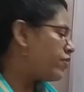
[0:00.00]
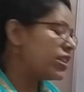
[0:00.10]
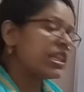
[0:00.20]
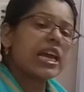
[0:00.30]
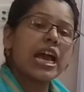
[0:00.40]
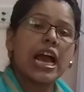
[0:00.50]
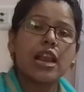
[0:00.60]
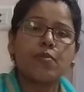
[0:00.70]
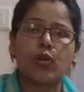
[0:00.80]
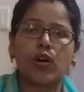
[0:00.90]
With the
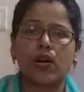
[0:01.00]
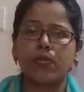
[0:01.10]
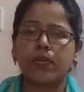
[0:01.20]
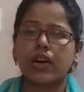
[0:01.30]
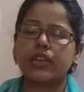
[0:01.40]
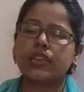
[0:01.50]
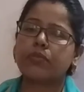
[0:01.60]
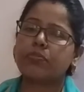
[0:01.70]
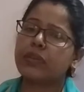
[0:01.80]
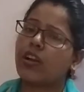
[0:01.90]
help of a
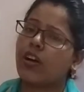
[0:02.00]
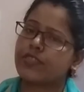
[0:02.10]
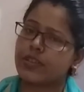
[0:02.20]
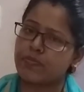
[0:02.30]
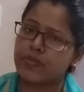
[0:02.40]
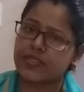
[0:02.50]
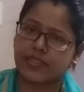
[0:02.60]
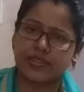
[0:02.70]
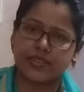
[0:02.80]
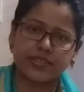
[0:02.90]
number of simple
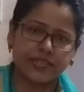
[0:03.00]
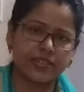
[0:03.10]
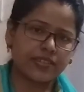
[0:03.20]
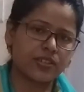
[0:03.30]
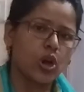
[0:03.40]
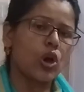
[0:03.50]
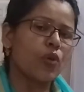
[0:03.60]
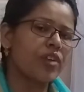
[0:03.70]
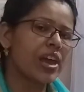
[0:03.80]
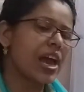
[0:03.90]
sentences,
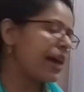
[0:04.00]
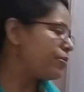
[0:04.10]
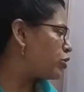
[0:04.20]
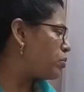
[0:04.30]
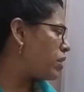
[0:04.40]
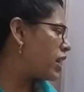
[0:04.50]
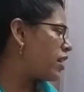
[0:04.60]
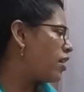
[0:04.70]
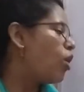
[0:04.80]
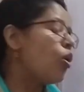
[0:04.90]
we have to make
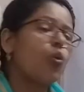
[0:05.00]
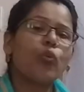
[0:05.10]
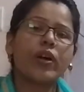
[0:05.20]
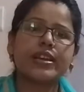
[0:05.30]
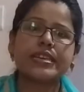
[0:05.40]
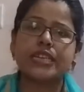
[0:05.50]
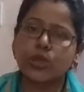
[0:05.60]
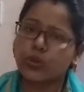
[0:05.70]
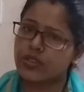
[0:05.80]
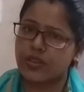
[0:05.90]
one
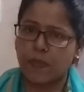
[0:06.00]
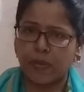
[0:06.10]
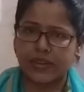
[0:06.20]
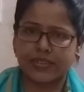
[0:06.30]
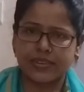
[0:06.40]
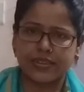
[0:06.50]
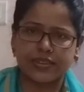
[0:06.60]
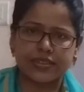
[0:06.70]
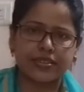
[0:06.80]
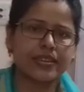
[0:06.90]
new simple
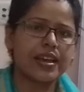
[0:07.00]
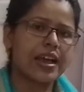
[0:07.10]
sentence,